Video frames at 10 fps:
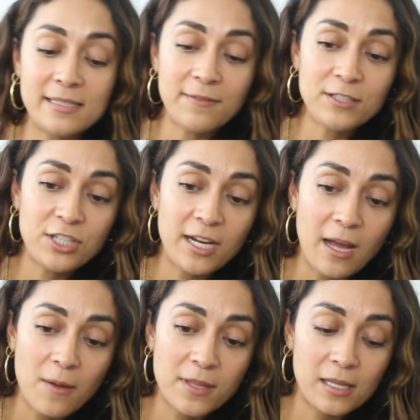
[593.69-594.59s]
definitely check
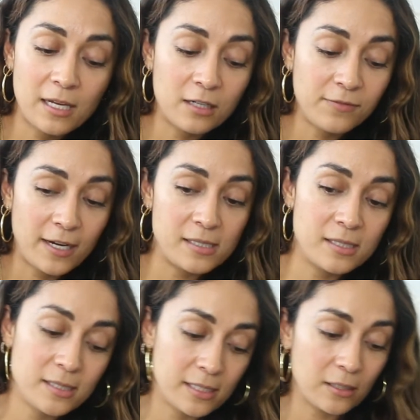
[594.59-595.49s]
out the clarifying
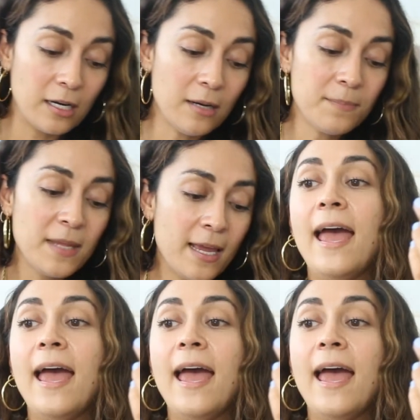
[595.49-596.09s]
serum.